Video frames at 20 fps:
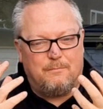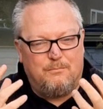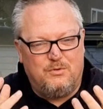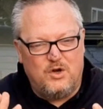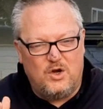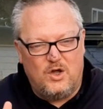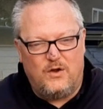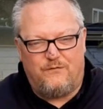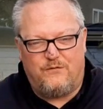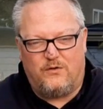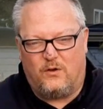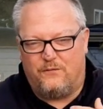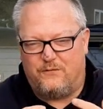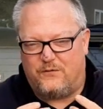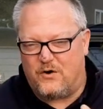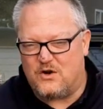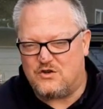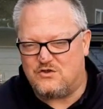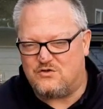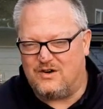beautiful
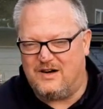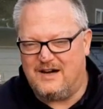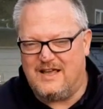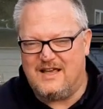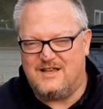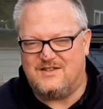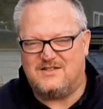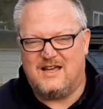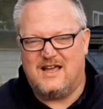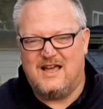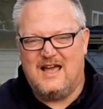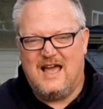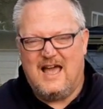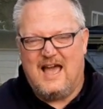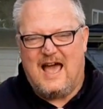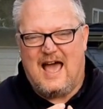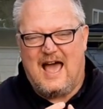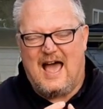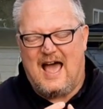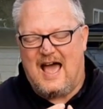first release.
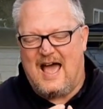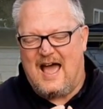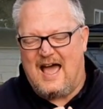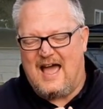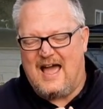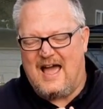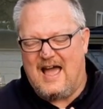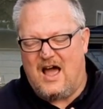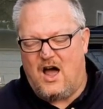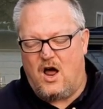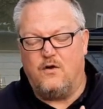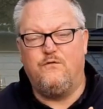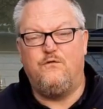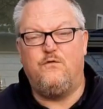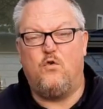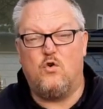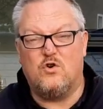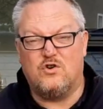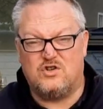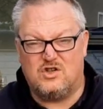
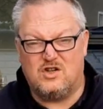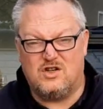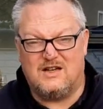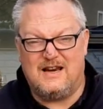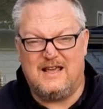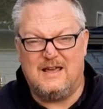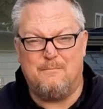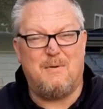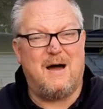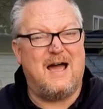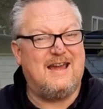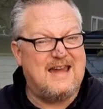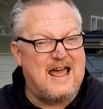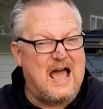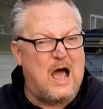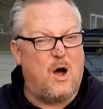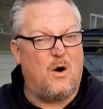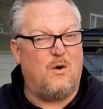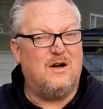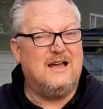Unfortunately, by
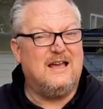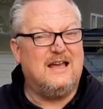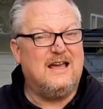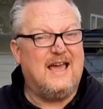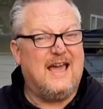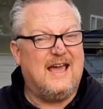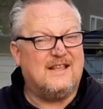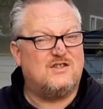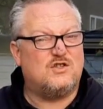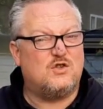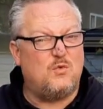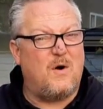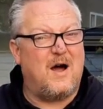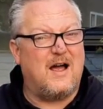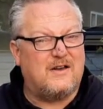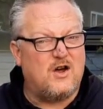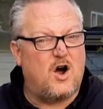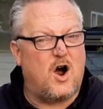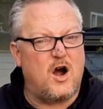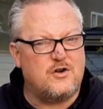now, it's
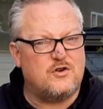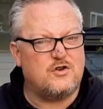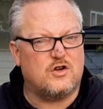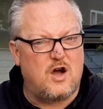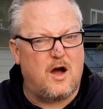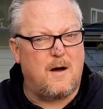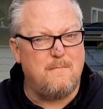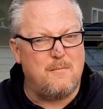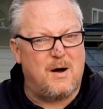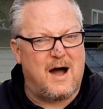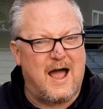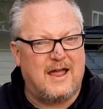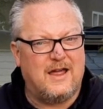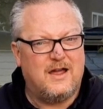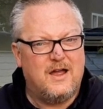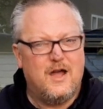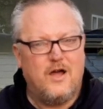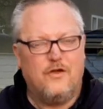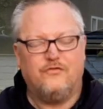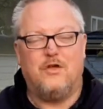quite hard to come by.
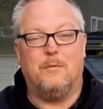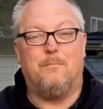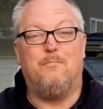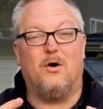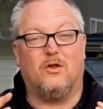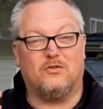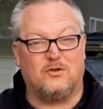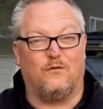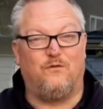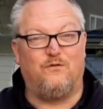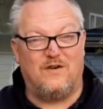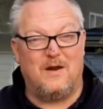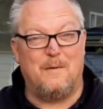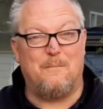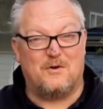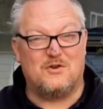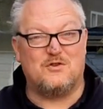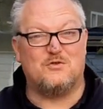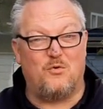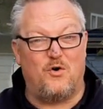The bottle
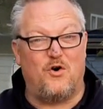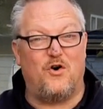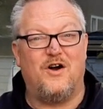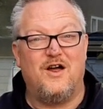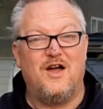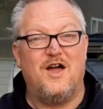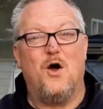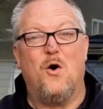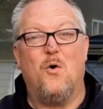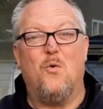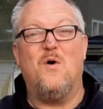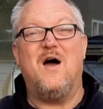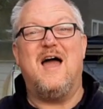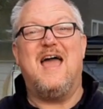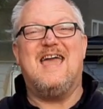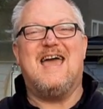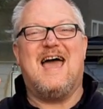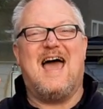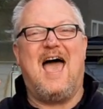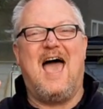flippers were
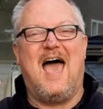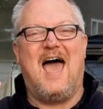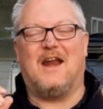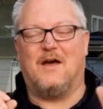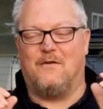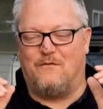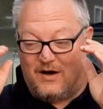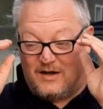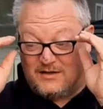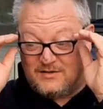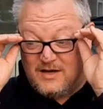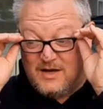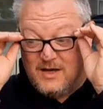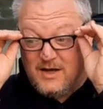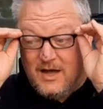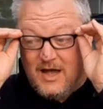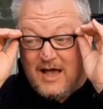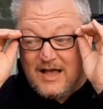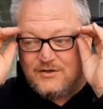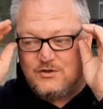way ahead of us.
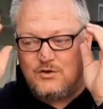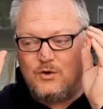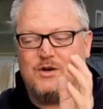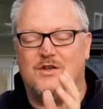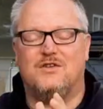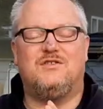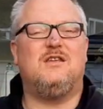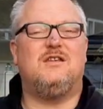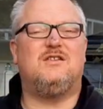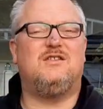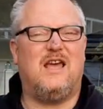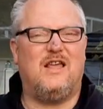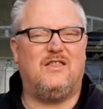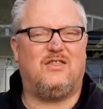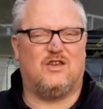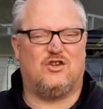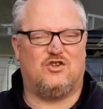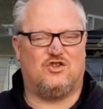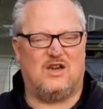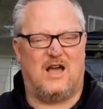As soon as this hit
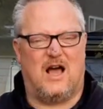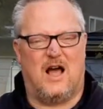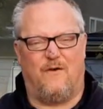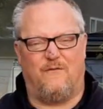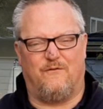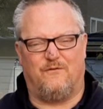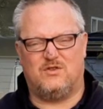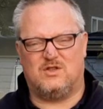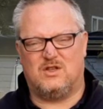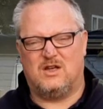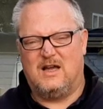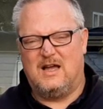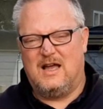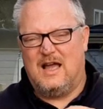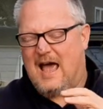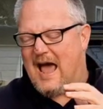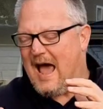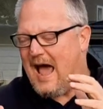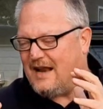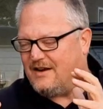the shelves
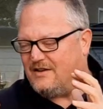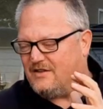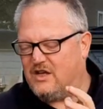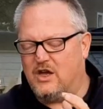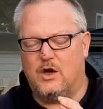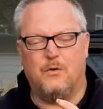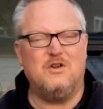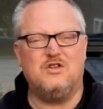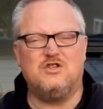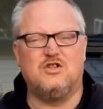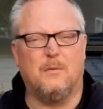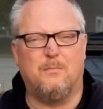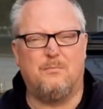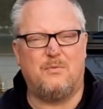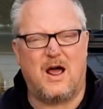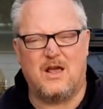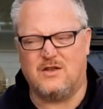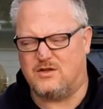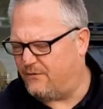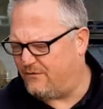at the original
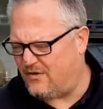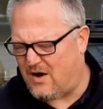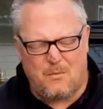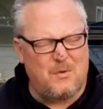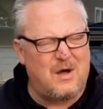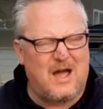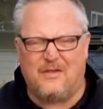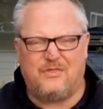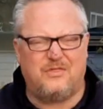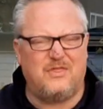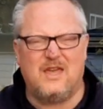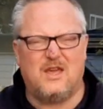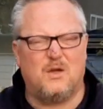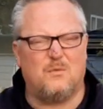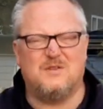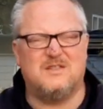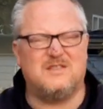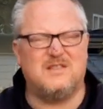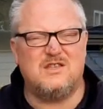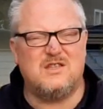price of, I think it
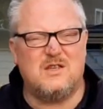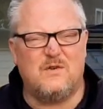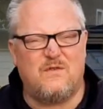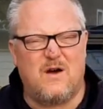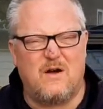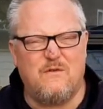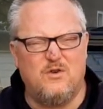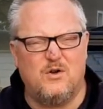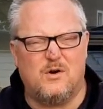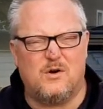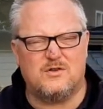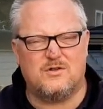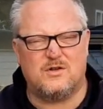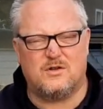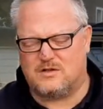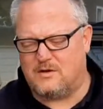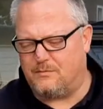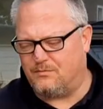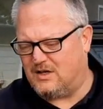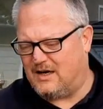was 65 euros or
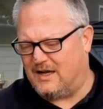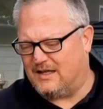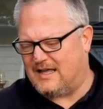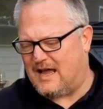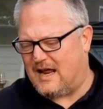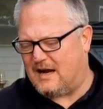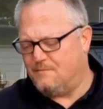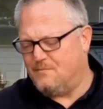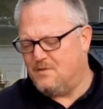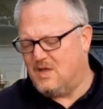something like that,